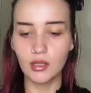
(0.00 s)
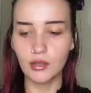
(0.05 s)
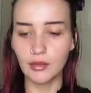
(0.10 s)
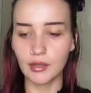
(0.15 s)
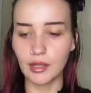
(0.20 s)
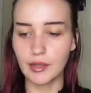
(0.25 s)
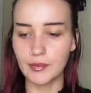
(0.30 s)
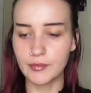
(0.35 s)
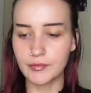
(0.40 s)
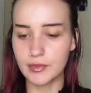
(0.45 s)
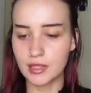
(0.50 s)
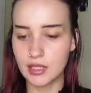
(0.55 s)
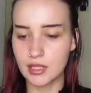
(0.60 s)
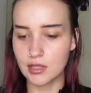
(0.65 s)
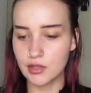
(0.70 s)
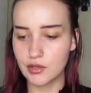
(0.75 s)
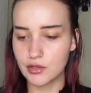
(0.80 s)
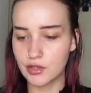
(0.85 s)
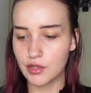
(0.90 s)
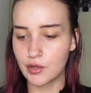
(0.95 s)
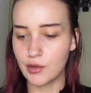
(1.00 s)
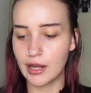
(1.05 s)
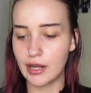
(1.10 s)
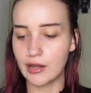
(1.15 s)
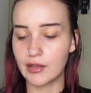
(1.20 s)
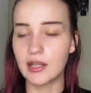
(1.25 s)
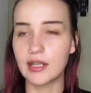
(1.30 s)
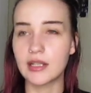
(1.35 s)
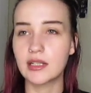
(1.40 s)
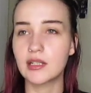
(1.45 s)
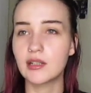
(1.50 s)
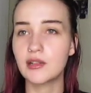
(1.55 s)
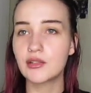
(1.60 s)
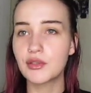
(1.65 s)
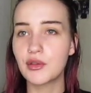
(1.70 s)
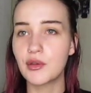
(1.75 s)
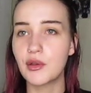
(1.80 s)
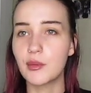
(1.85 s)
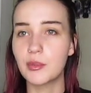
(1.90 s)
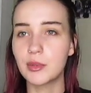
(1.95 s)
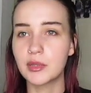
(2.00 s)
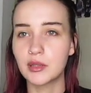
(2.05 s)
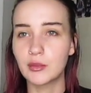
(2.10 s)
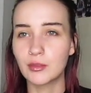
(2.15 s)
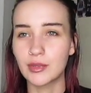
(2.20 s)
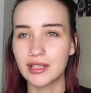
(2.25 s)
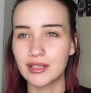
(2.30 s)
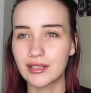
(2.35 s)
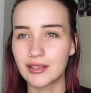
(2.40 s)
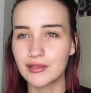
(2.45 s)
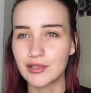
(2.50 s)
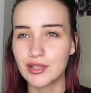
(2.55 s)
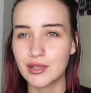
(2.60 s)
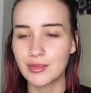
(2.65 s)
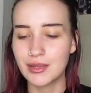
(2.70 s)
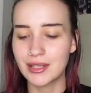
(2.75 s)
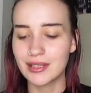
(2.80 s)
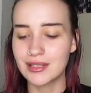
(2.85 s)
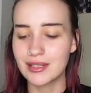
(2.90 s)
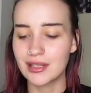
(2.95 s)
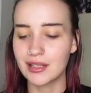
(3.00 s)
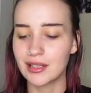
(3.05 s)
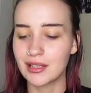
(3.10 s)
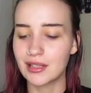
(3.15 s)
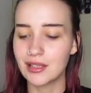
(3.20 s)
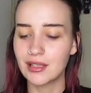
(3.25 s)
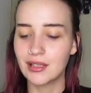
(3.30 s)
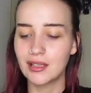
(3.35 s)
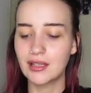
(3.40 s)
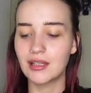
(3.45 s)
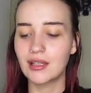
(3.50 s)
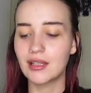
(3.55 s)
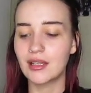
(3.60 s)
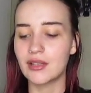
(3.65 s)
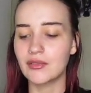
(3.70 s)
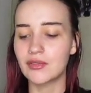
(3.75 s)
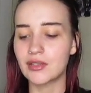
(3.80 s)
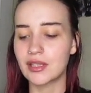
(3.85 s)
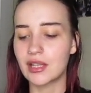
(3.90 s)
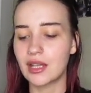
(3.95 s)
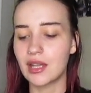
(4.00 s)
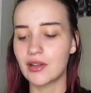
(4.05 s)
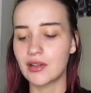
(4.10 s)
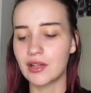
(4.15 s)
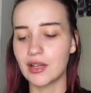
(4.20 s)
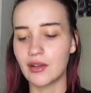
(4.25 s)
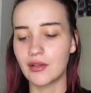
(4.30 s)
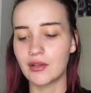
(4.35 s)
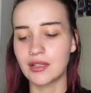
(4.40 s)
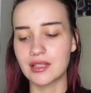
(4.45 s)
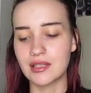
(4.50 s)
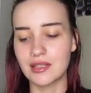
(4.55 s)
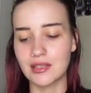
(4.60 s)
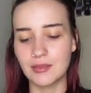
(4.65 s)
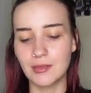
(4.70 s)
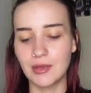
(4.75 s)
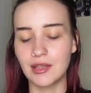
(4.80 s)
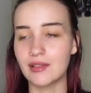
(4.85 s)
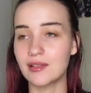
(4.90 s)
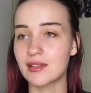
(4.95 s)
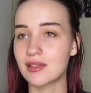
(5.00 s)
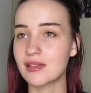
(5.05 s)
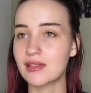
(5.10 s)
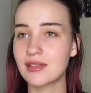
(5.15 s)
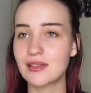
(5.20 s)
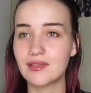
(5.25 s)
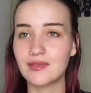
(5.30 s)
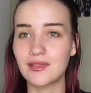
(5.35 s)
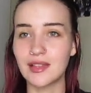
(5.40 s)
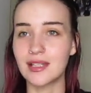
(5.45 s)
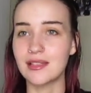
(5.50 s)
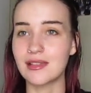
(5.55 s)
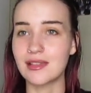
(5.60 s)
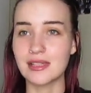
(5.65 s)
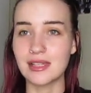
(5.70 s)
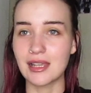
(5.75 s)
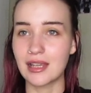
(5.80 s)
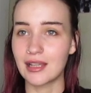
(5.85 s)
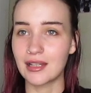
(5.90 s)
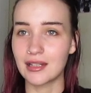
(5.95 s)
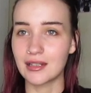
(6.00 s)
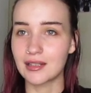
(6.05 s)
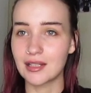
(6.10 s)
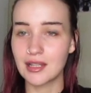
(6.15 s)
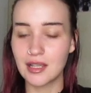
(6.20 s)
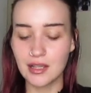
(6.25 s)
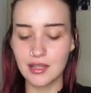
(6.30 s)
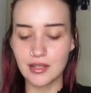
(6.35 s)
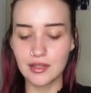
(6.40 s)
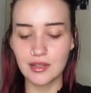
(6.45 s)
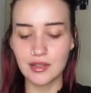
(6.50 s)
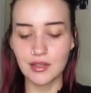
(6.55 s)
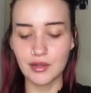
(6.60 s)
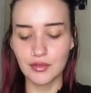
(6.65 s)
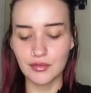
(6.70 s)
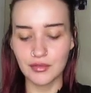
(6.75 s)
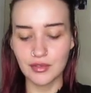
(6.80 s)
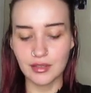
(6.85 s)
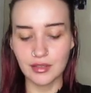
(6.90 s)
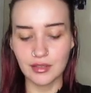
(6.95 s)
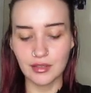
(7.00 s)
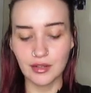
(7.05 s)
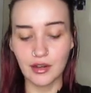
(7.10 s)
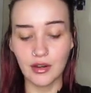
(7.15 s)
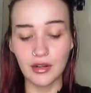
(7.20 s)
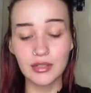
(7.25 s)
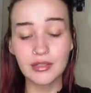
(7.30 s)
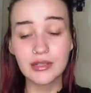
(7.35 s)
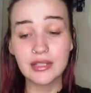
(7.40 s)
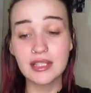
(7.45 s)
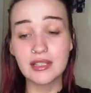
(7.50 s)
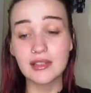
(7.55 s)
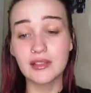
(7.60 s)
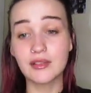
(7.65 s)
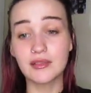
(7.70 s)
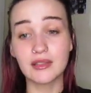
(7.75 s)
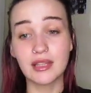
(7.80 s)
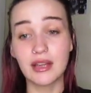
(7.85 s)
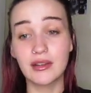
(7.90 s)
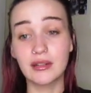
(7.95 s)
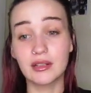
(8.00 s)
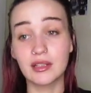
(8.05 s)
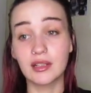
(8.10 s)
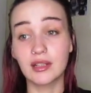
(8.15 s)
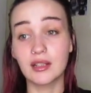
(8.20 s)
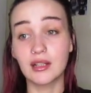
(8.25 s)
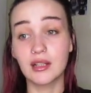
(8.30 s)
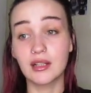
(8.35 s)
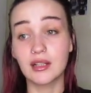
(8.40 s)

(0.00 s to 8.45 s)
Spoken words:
Okay, scissors acquired. I did also open the window just because, like, I feel like hair dye always smells insane. So if the car noises are louder,